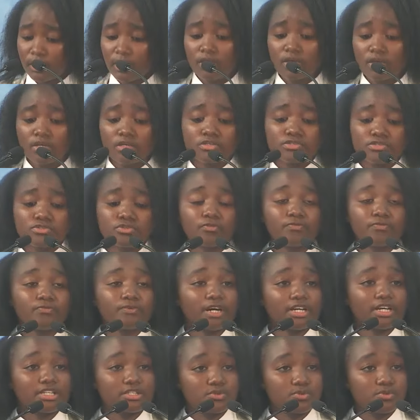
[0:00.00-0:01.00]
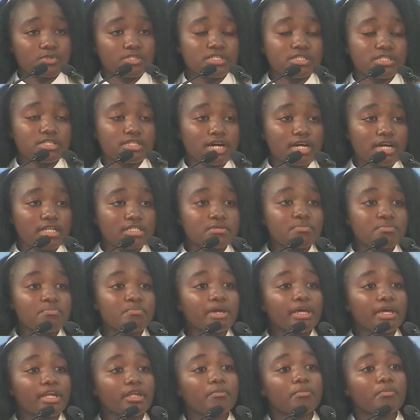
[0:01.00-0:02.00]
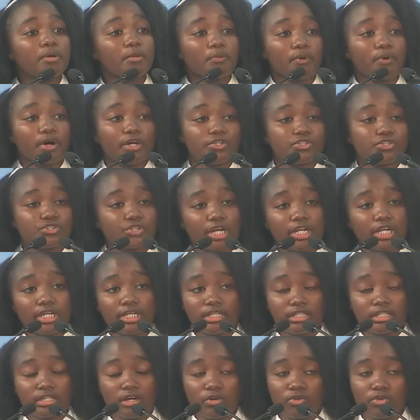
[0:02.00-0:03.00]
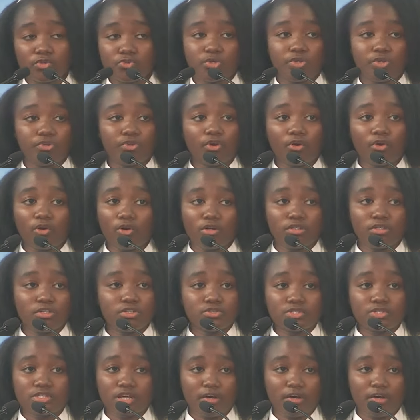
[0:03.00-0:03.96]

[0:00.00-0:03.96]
So first we see that many people are usually in doubt when you're called to serve